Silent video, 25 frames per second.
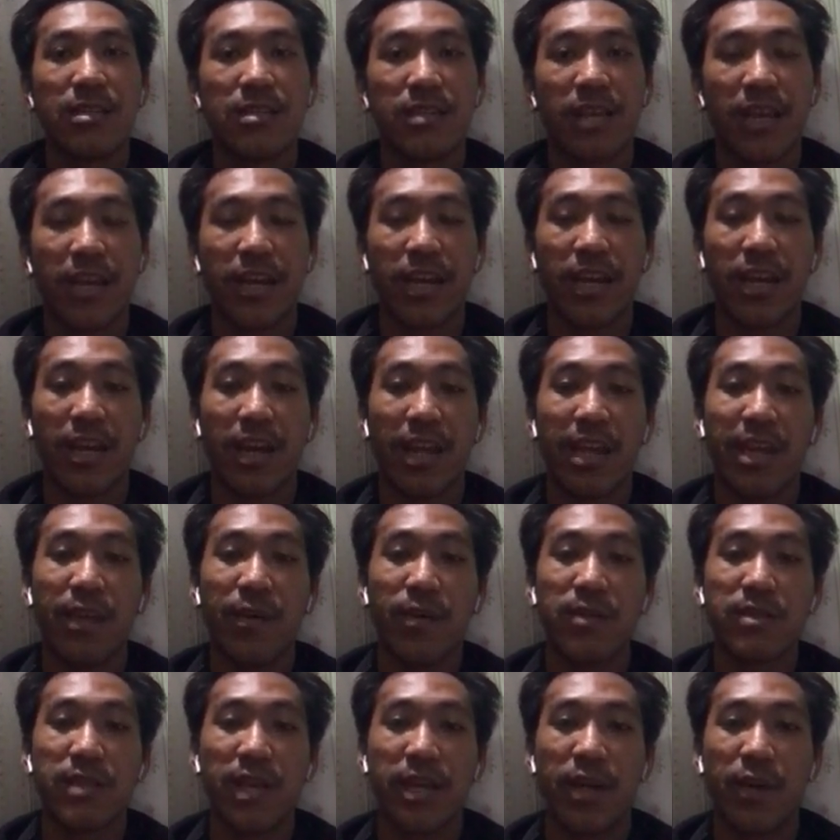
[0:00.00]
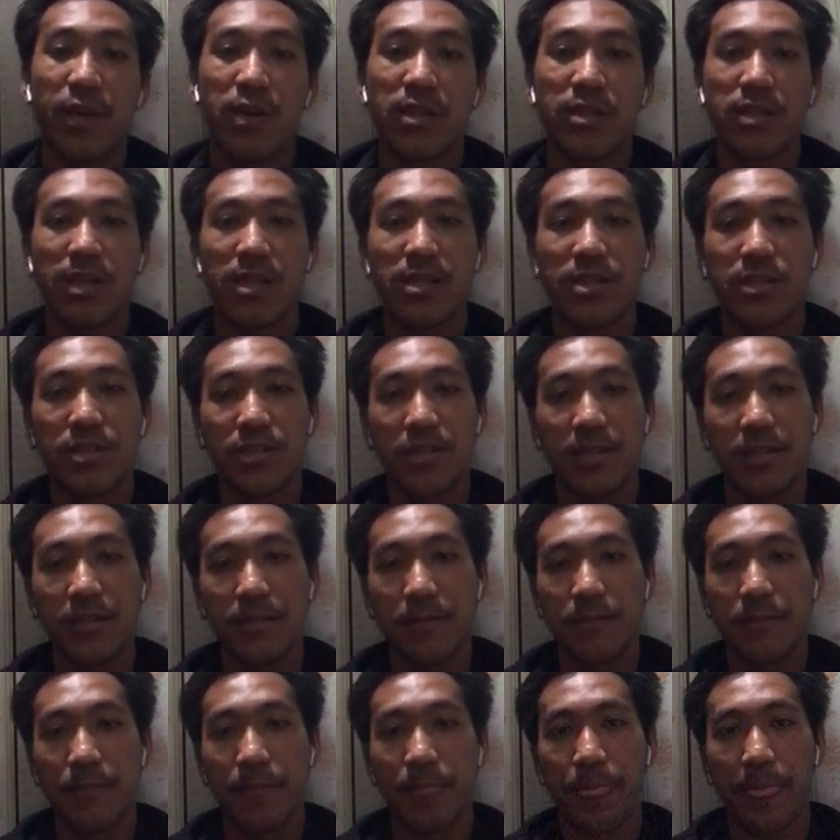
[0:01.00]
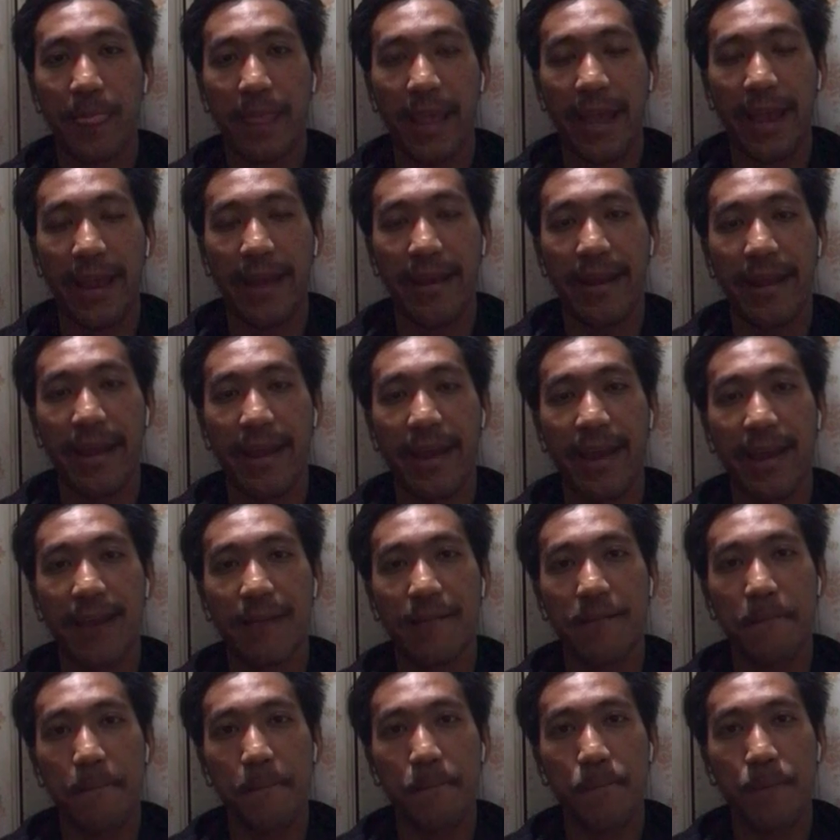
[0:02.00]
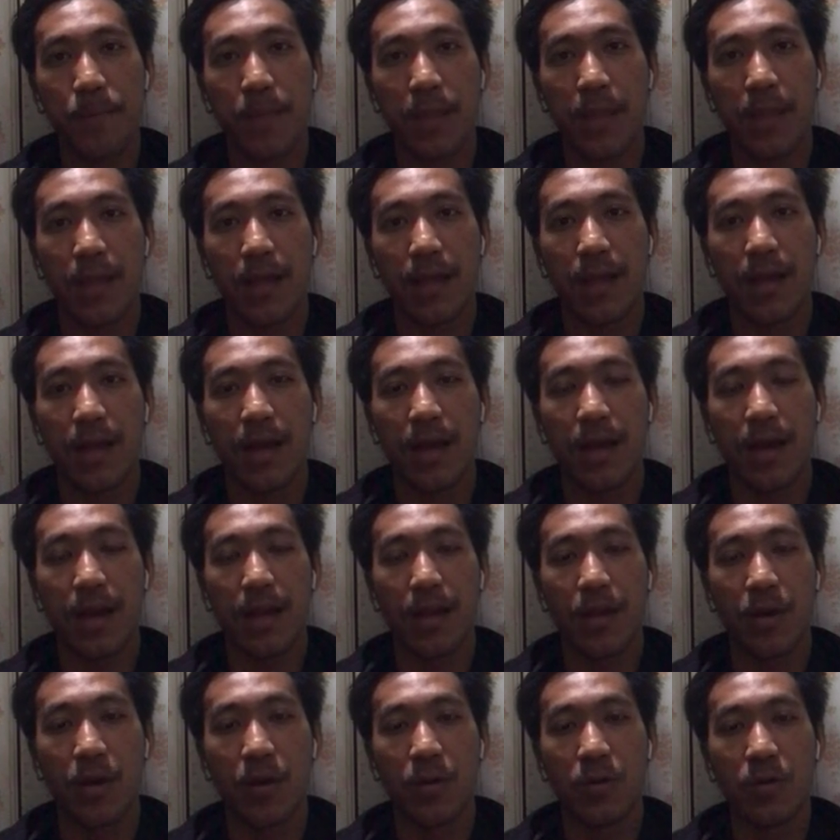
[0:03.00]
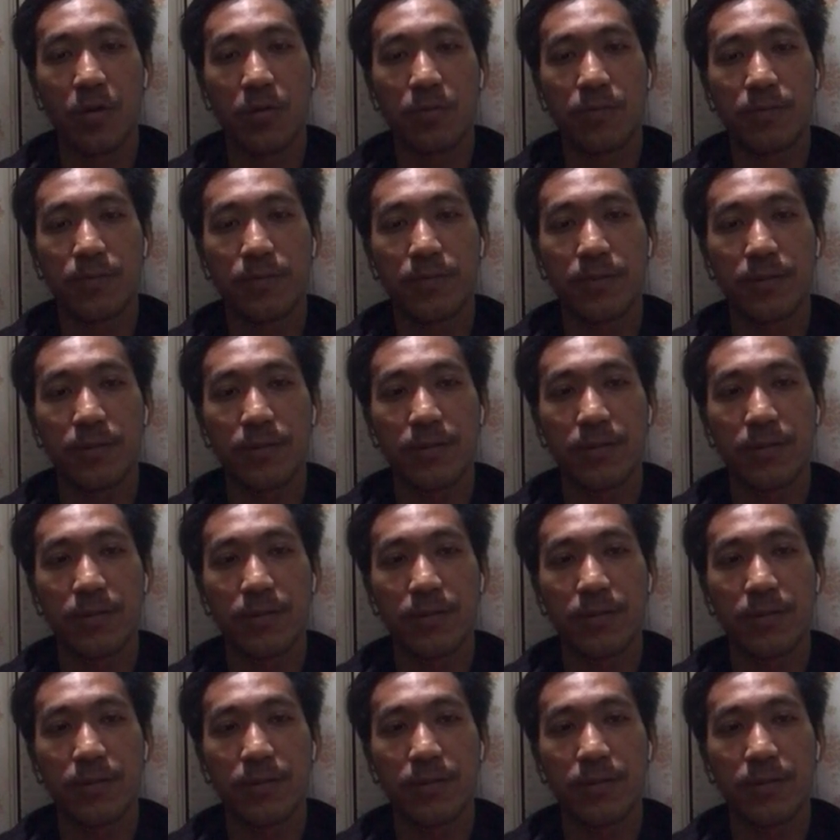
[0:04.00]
second language acquisition. And then I hope